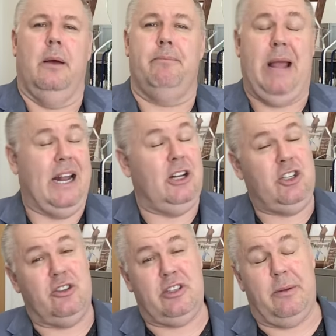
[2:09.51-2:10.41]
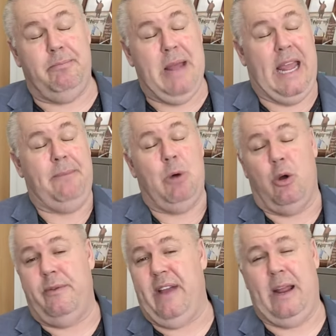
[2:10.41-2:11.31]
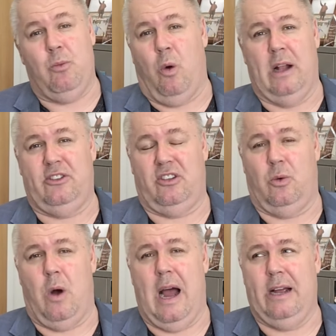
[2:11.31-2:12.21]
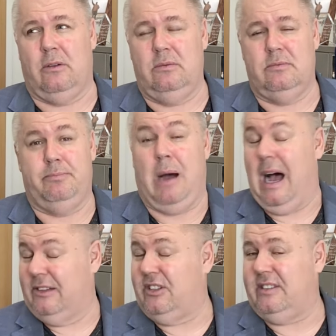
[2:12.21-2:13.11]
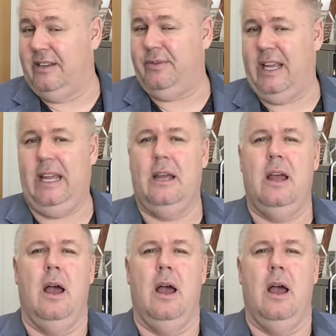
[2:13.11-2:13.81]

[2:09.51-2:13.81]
Managers may motivate once in a while positively,